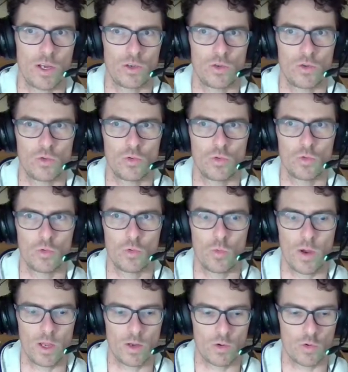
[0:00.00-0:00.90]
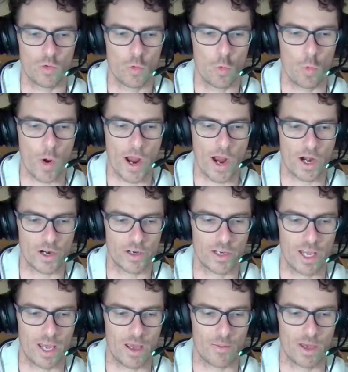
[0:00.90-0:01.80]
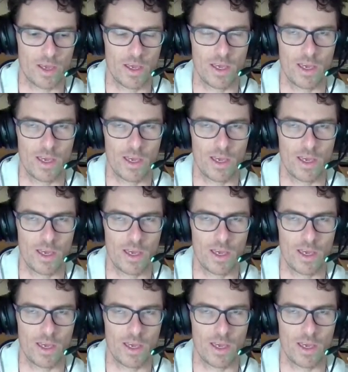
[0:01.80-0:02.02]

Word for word: you when you wear them,